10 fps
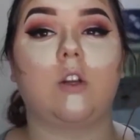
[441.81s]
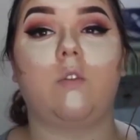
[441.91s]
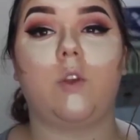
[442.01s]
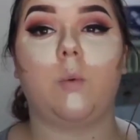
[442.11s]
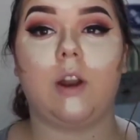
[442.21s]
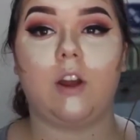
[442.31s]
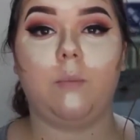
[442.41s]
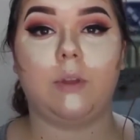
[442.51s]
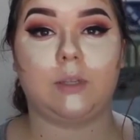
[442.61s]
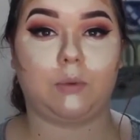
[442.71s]
So if you want to
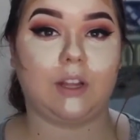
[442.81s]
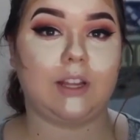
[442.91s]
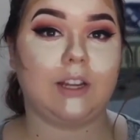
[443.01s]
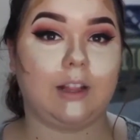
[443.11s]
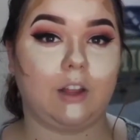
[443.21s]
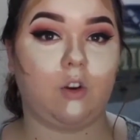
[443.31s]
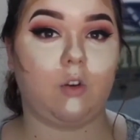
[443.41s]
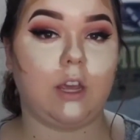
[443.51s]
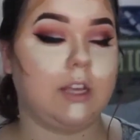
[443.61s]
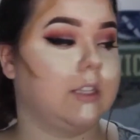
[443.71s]
help this blend a
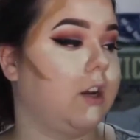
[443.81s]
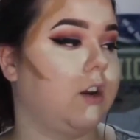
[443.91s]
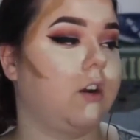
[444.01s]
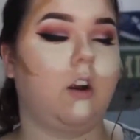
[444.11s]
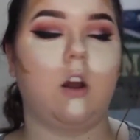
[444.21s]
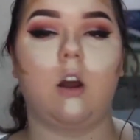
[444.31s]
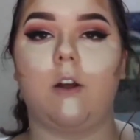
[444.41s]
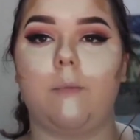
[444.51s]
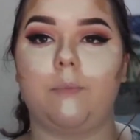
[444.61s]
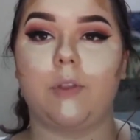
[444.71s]
little easier,
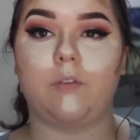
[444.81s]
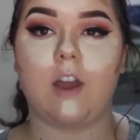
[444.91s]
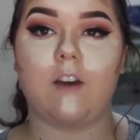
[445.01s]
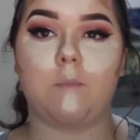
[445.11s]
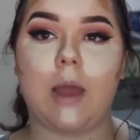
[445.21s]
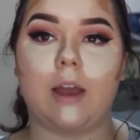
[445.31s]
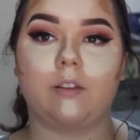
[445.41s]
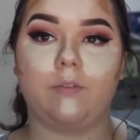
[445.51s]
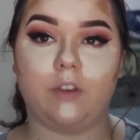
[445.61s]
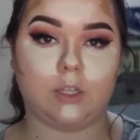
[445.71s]
if you have MAC
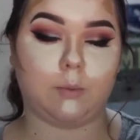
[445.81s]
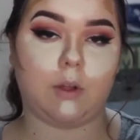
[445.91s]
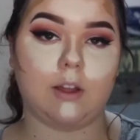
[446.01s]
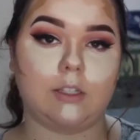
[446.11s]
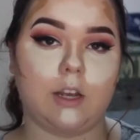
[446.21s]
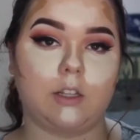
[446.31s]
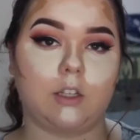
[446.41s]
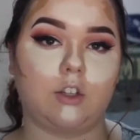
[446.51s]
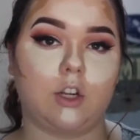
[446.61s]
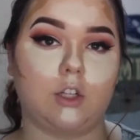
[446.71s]
Fix Plus, I
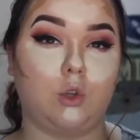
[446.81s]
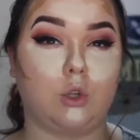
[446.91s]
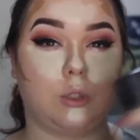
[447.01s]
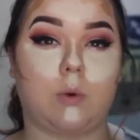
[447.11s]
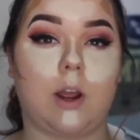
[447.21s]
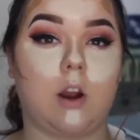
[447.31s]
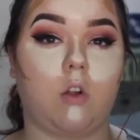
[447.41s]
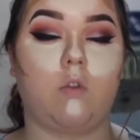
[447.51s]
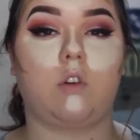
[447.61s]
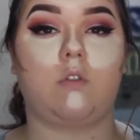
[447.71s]
suggest you can spray it
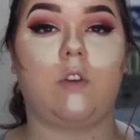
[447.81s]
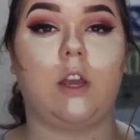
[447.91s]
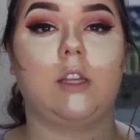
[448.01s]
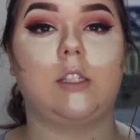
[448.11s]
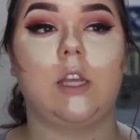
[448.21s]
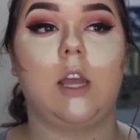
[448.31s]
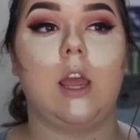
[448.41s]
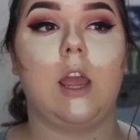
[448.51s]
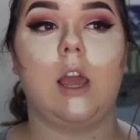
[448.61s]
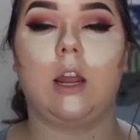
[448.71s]
all over your face,
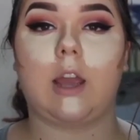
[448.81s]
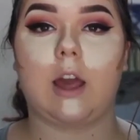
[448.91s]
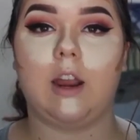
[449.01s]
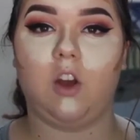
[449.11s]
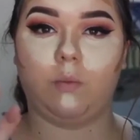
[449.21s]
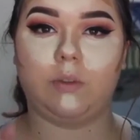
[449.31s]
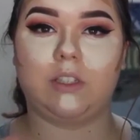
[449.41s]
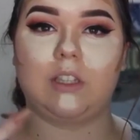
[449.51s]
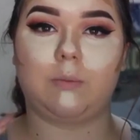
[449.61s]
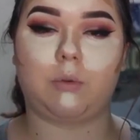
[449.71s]
and it kind of helps
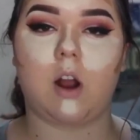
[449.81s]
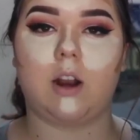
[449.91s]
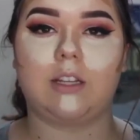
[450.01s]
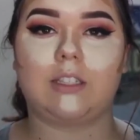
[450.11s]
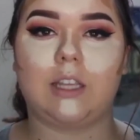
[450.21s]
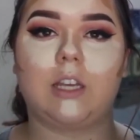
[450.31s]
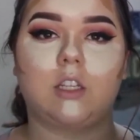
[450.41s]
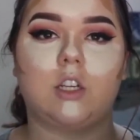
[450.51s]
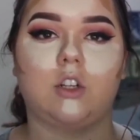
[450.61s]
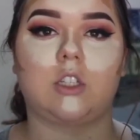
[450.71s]
the product sink
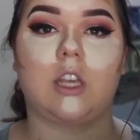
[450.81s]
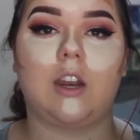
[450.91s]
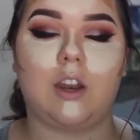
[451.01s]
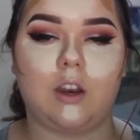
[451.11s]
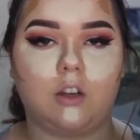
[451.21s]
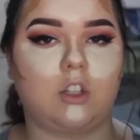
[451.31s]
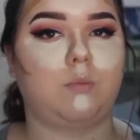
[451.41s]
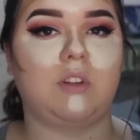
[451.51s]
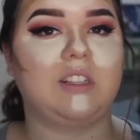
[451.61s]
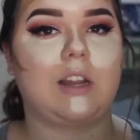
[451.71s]
into your skin and it
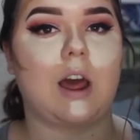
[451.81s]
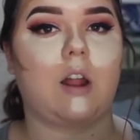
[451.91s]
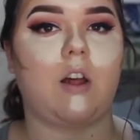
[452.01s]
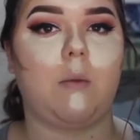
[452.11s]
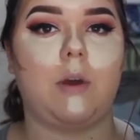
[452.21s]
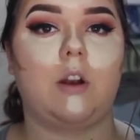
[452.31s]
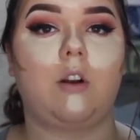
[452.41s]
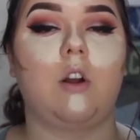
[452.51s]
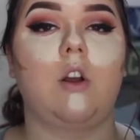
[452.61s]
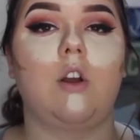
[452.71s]
just blends it out a lot
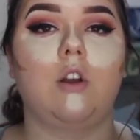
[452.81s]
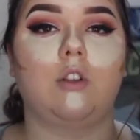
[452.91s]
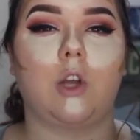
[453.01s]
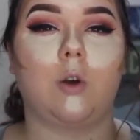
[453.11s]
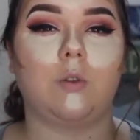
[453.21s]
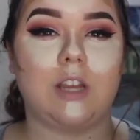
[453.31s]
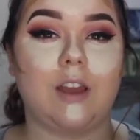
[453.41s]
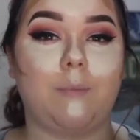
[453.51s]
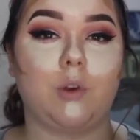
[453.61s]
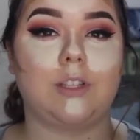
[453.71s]
better. So
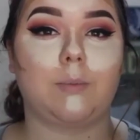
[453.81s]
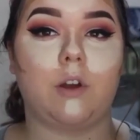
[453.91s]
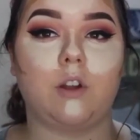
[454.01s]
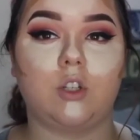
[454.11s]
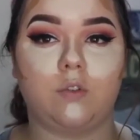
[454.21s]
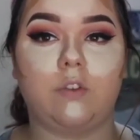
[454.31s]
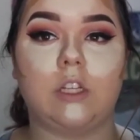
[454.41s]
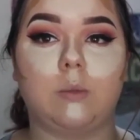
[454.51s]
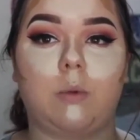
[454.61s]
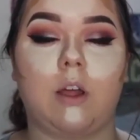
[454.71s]
damp beauty sponge,
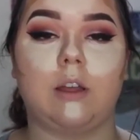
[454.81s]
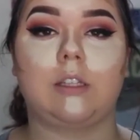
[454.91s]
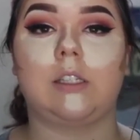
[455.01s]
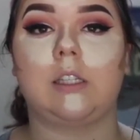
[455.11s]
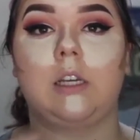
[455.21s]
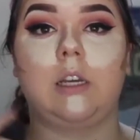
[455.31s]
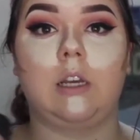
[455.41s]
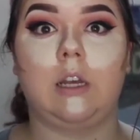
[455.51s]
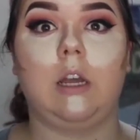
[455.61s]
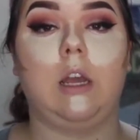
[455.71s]
Fix Plus,
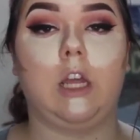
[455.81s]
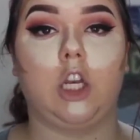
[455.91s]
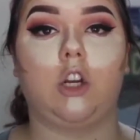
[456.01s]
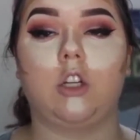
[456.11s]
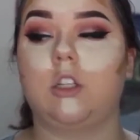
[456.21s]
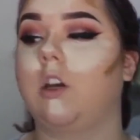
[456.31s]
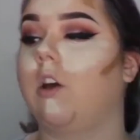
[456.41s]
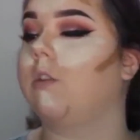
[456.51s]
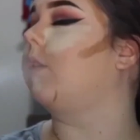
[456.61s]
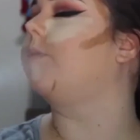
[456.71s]
and you're good to go.